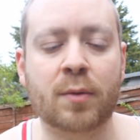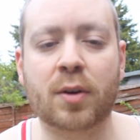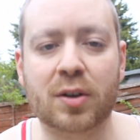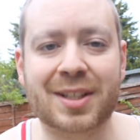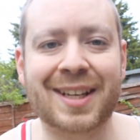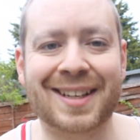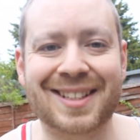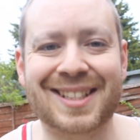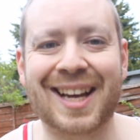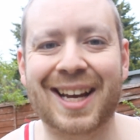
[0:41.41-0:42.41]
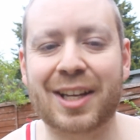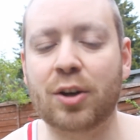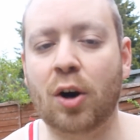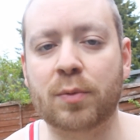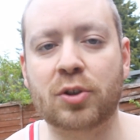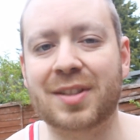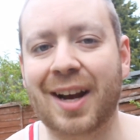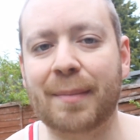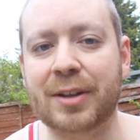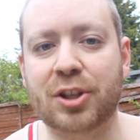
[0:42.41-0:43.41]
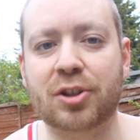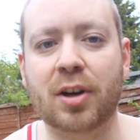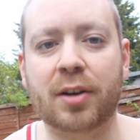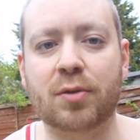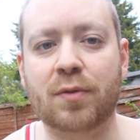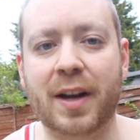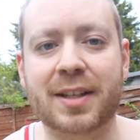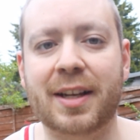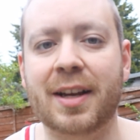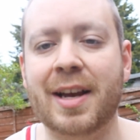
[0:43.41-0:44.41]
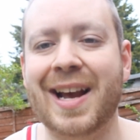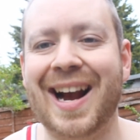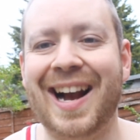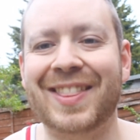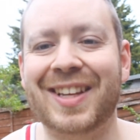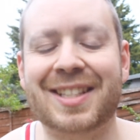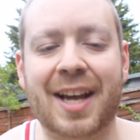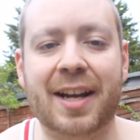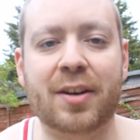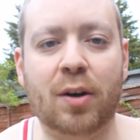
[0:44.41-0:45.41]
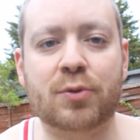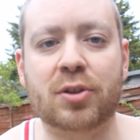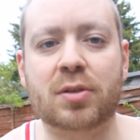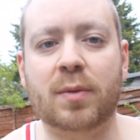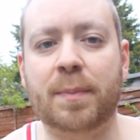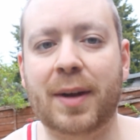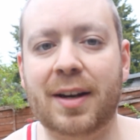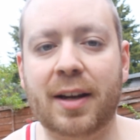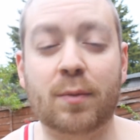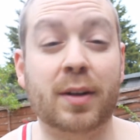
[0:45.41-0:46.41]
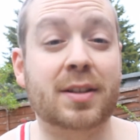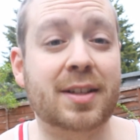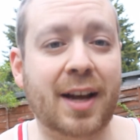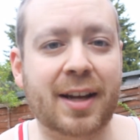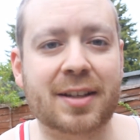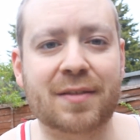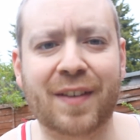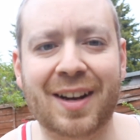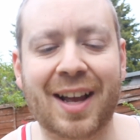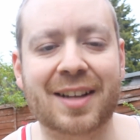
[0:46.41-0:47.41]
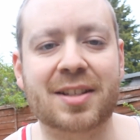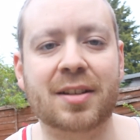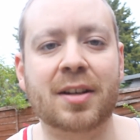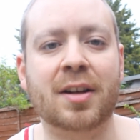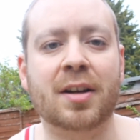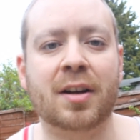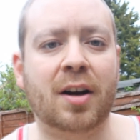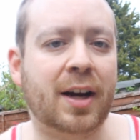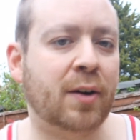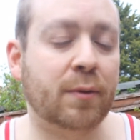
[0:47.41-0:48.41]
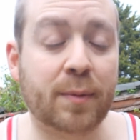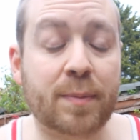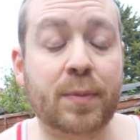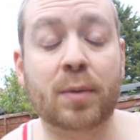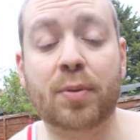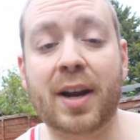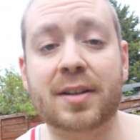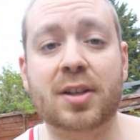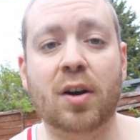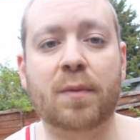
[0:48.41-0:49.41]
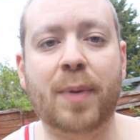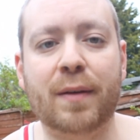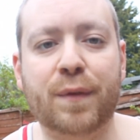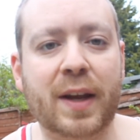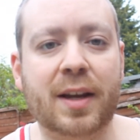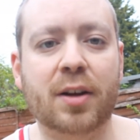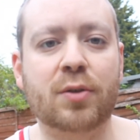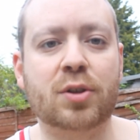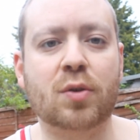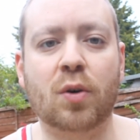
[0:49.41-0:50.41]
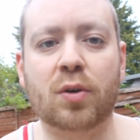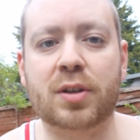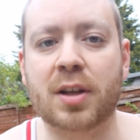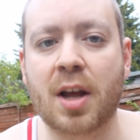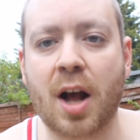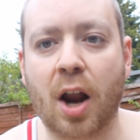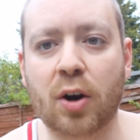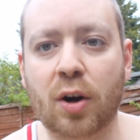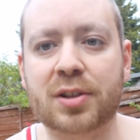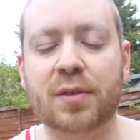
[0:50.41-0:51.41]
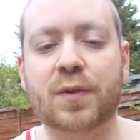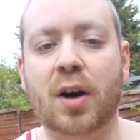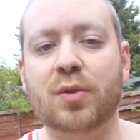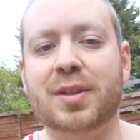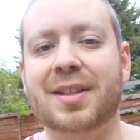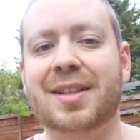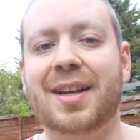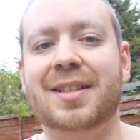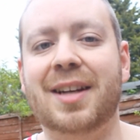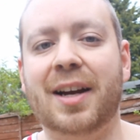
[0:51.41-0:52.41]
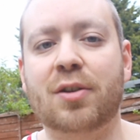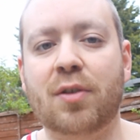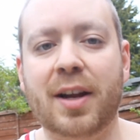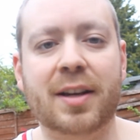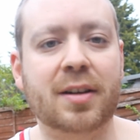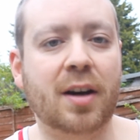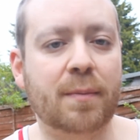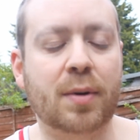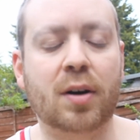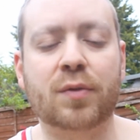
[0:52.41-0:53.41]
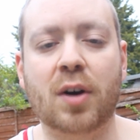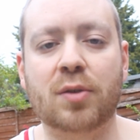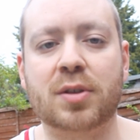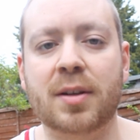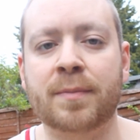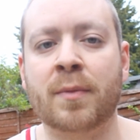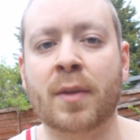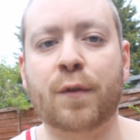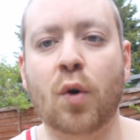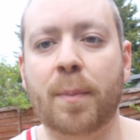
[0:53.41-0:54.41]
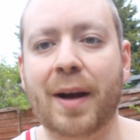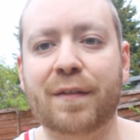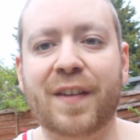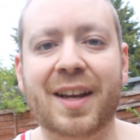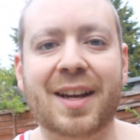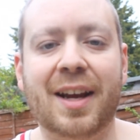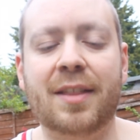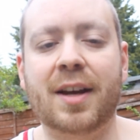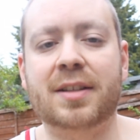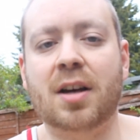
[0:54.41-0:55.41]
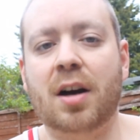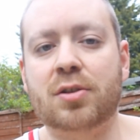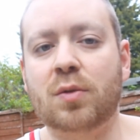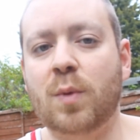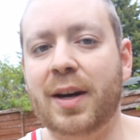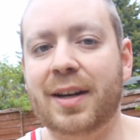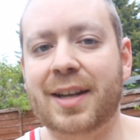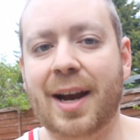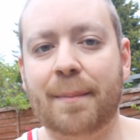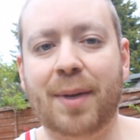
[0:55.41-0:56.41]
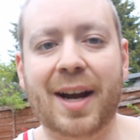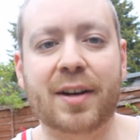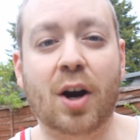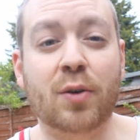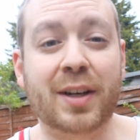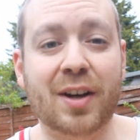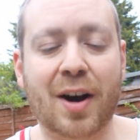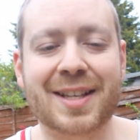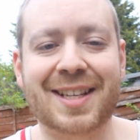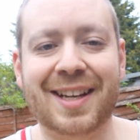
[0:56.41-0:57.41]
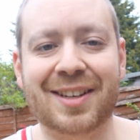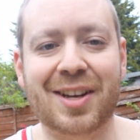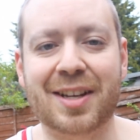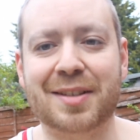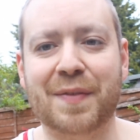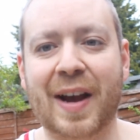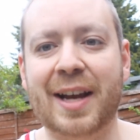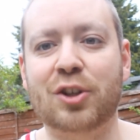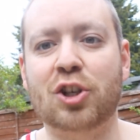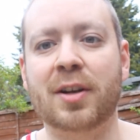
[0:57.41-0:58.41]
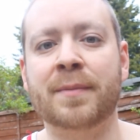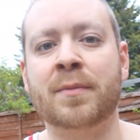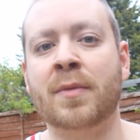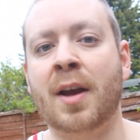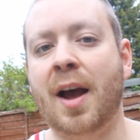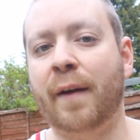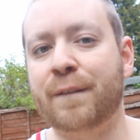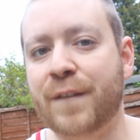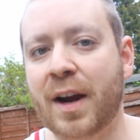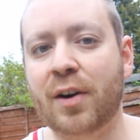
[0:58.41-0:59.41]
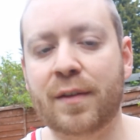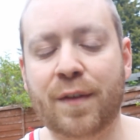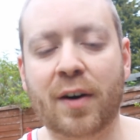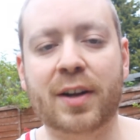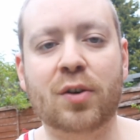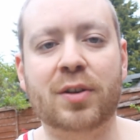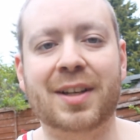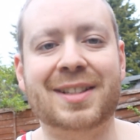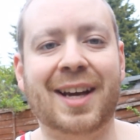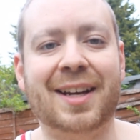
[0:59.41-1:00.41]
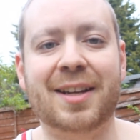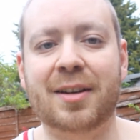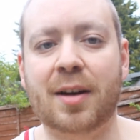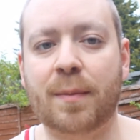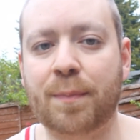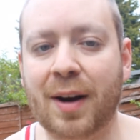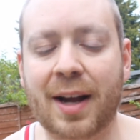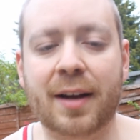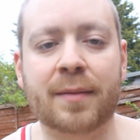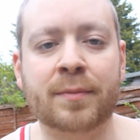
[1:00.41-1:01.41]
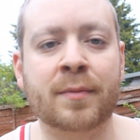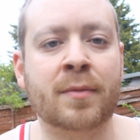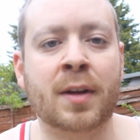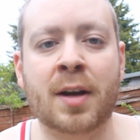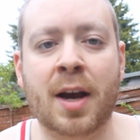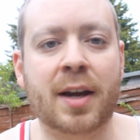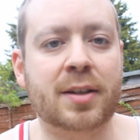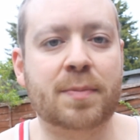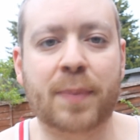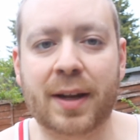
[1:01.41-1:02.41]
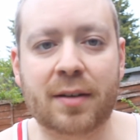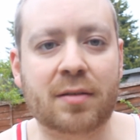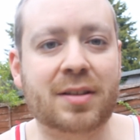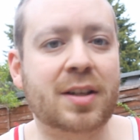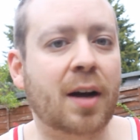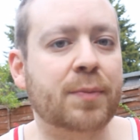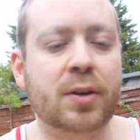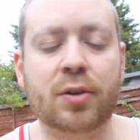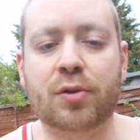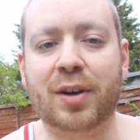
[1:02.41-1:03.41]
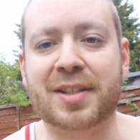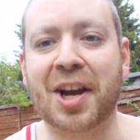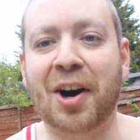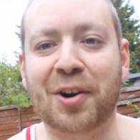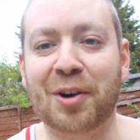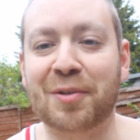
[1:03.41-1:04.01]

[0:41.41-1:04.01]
we've got six attacking options at Manchester United already, and the attacking options that we're being linked with today, is Felix, however you pronounce it, of Benfica, who scored a lot of goals this season and created a number of goals for Benfica in their title winning campaign. Only 19 years of age, a very, very good attacking player. He's been dubbed the new Cristiano